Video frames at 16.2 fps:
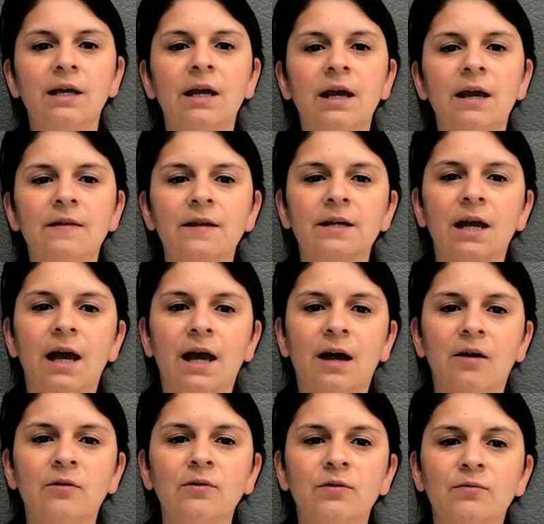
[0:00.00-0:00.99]
and then
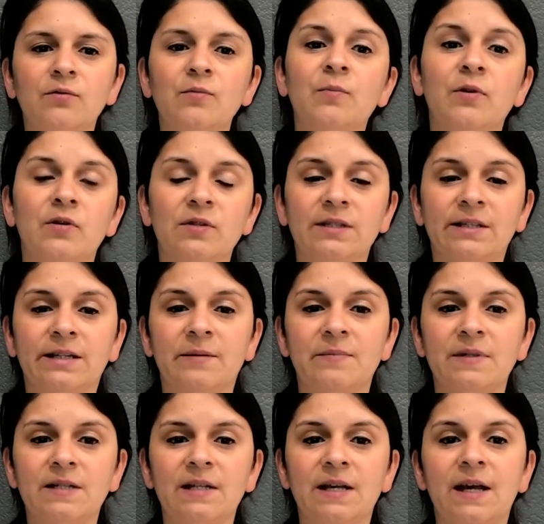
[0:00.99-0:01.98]
out through pursed
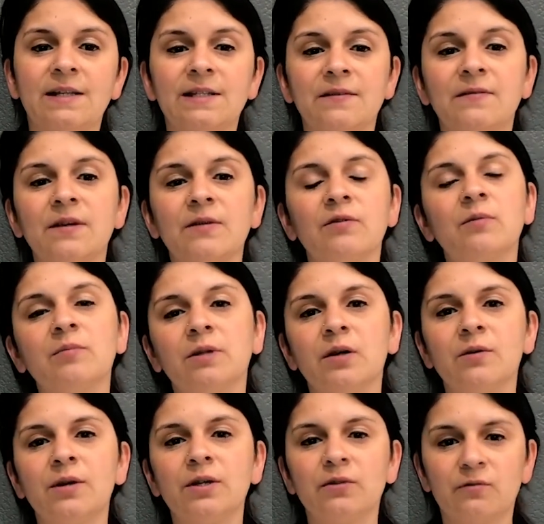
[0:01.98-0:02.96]
lips as if they were
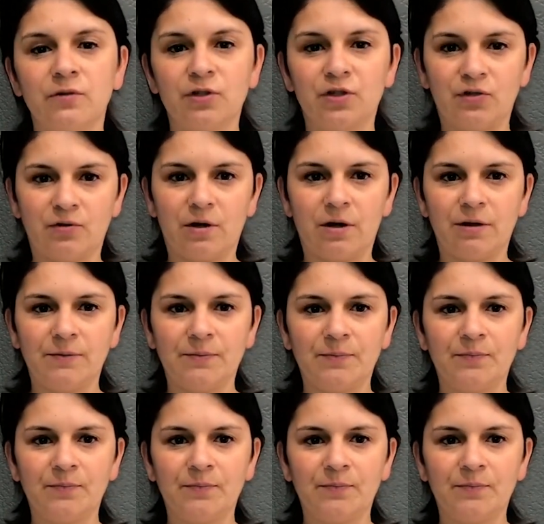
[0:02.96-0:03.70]
blowing through a straw.